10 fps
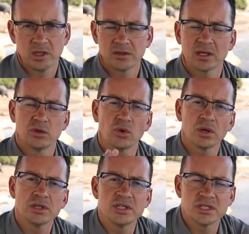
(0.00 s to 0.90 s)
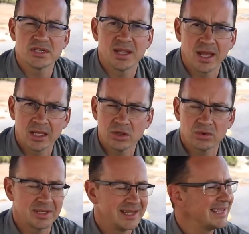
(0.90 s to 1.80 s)
The technology is there. You
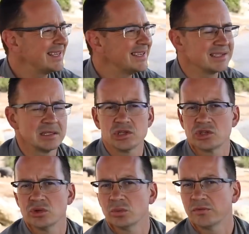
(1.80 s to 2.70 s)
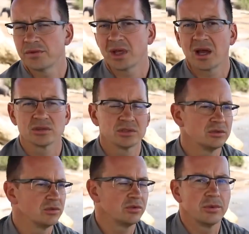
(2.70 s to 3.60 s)
can easily shoot with one
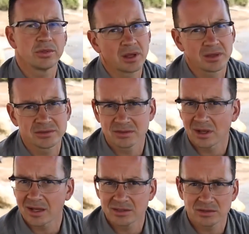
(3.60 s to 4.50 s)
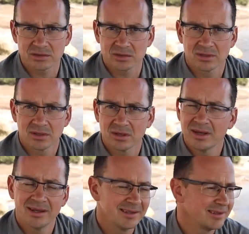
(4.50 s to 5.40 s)
thousand to two thousand I S Os.
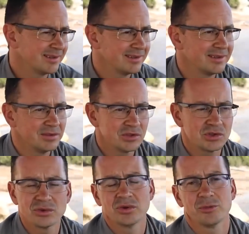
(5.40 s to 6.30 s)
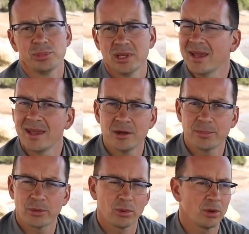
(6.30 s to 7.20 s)
Should not be any
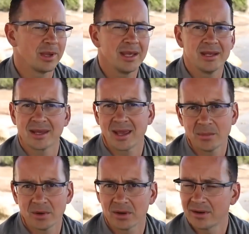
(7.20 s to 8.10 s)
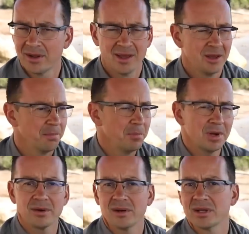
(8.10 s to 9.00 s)
problem, any camera.
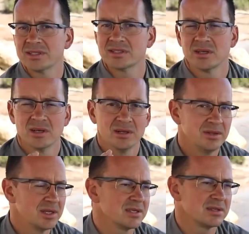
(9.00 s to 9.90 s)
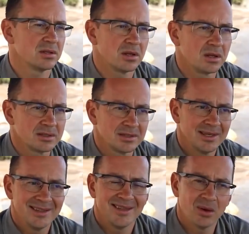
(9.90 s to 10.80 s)
Mirrorless, D S L Rs,
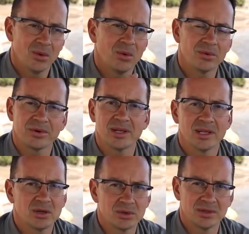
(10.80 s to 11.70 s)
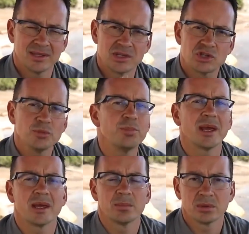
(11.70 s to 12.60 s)
they are all really good and they should be
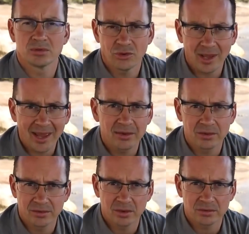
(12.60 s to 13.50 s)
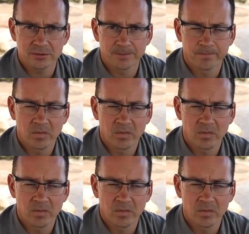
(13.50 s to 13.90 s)
able to handle those.